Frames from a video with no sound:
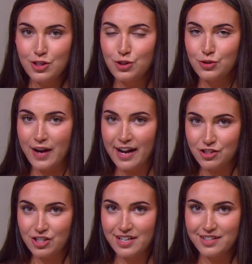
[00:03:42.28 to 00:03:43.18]

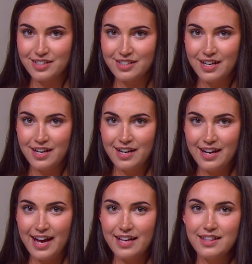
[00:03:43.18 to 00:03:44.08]
tragedies.
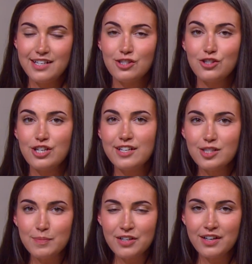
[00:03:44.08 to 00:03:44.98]
And these
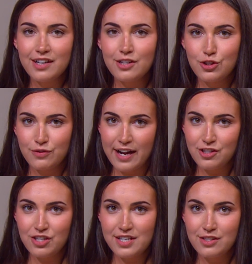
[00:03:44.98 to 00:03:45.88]
Shakespearean
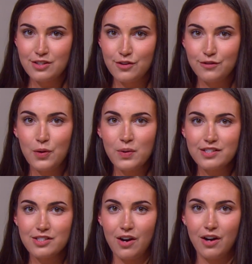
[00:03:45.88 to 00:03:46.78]
tragedies
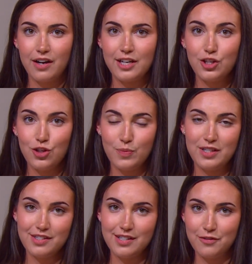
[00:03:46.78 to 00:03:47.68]
focused on
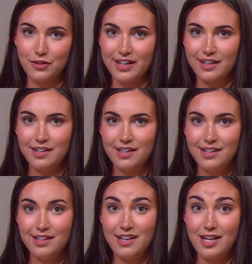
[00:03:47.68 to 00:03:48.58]
human suffering.
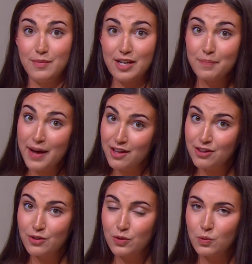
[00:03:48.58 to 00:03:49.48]
In
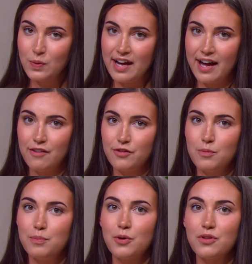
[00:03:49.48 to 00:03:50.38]
Macbeth, we
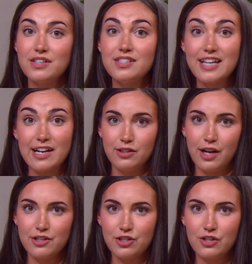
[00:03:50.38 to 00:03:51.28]
have both
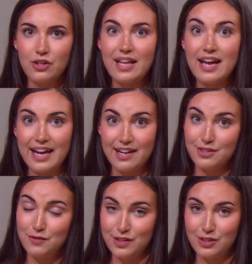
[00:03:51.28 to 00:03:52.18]
psychological
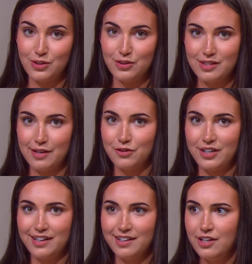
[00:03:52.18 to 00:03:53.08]
and physical
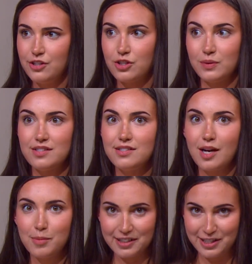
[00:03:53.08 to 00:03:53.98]
suffering, so it's
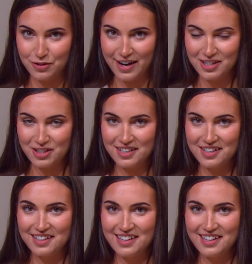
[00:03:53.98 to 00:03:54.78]
doubly tragic.